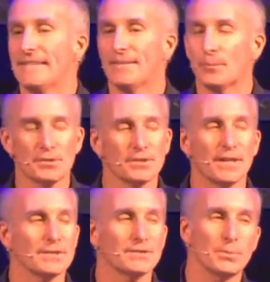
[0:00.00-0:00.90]
When is the
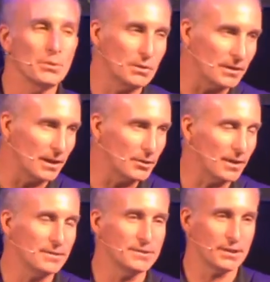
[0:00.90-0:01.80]
last time you did that? You
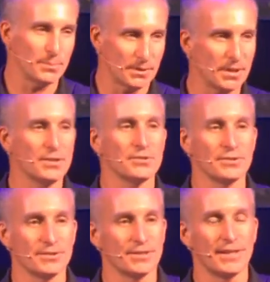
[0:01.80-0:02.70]
had these
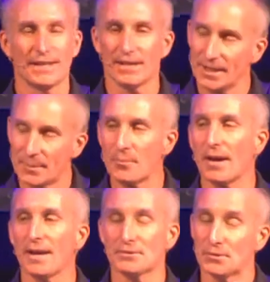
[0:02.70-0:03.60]
expectations and they didn't get
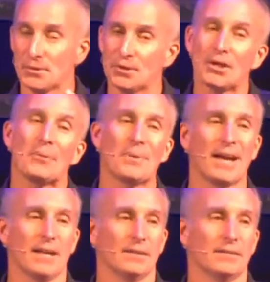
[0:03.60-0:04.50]
met, so then you got
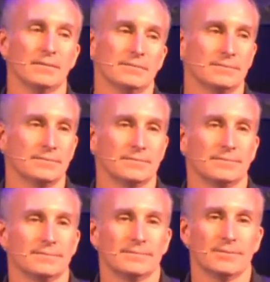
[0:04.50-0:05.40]
mad.
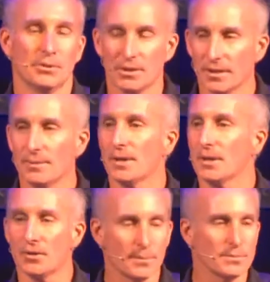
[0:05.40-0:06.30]
Or you got,
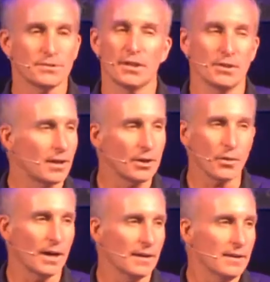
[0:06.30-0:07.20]
you got upset, you got
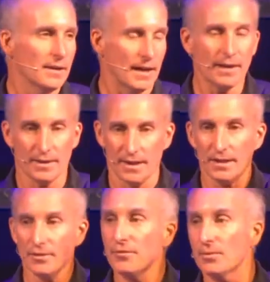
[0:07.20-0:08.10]
quiet. I, I had
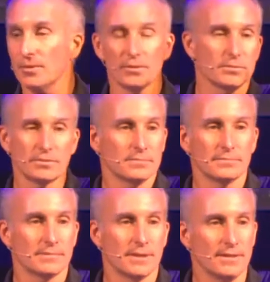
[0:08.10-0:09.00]
a few of those,
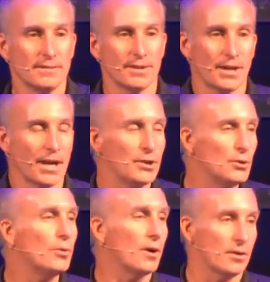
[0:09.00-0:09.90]
okay? I, I
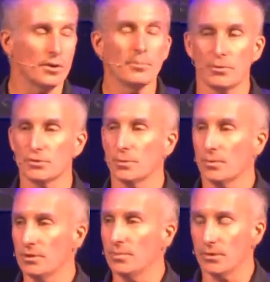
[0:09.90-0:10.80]
knew on our boat trip,
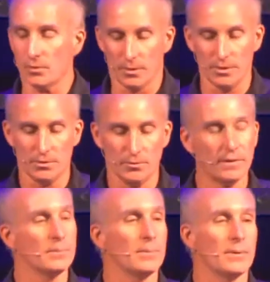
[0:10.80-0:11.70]
when you put 22
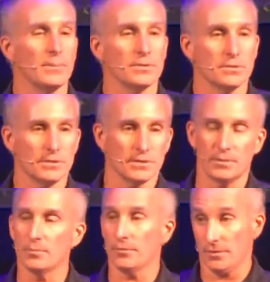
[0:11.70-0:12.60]
family members in the same
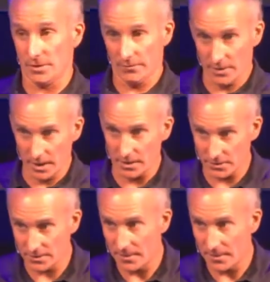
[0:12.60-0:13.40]
boat for seven days,